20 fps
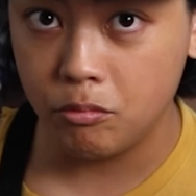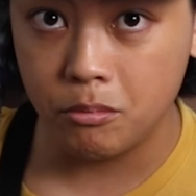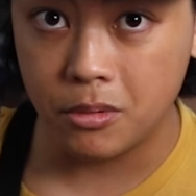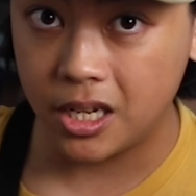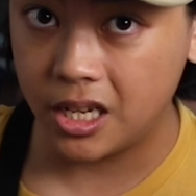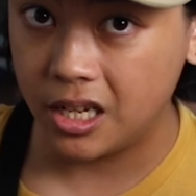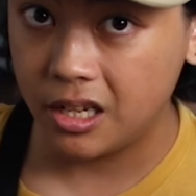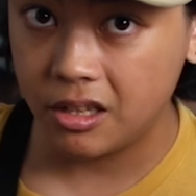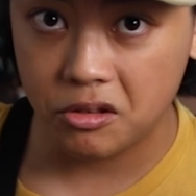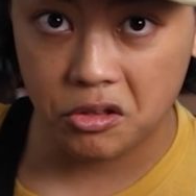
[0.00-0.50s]

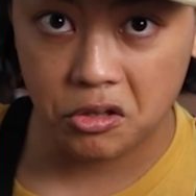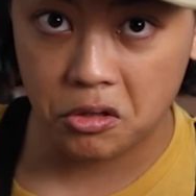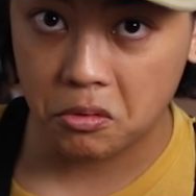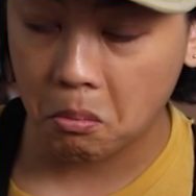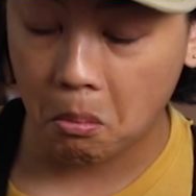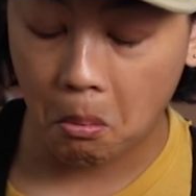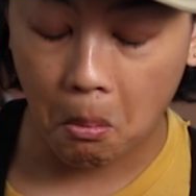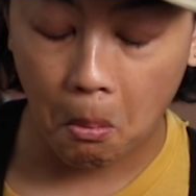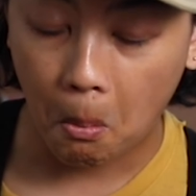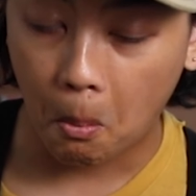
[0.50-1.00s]
minutes,
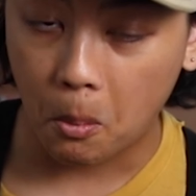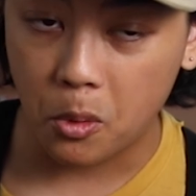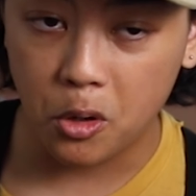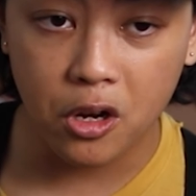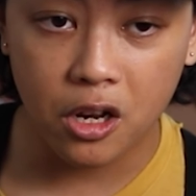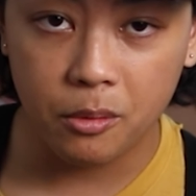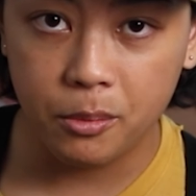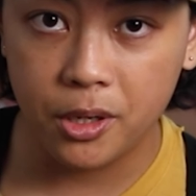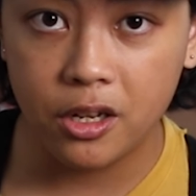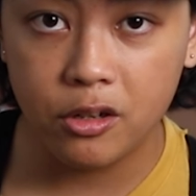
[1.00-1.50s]
you
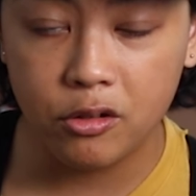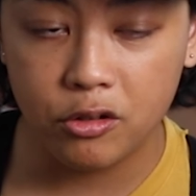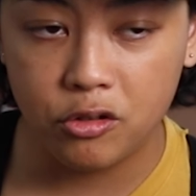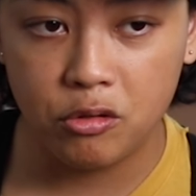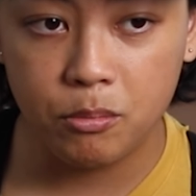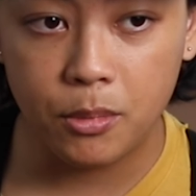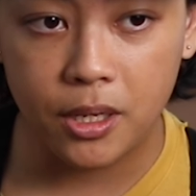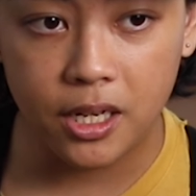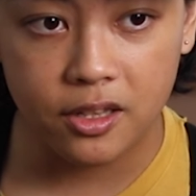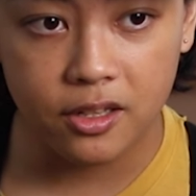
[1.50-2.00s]
got to be under
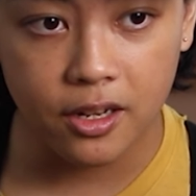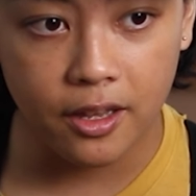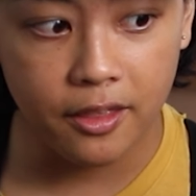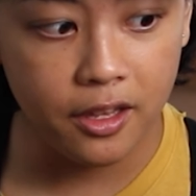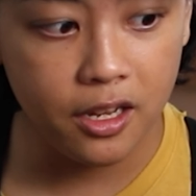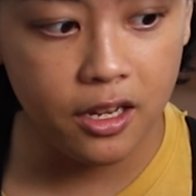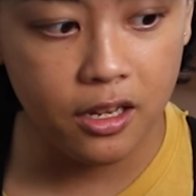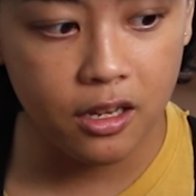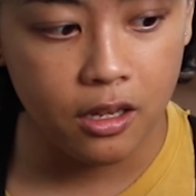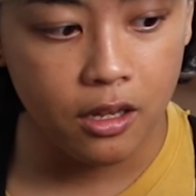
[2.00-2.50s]
2 minutes, I
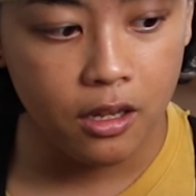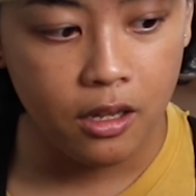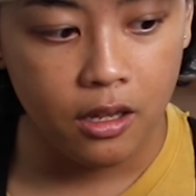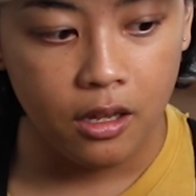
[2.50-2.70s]
think,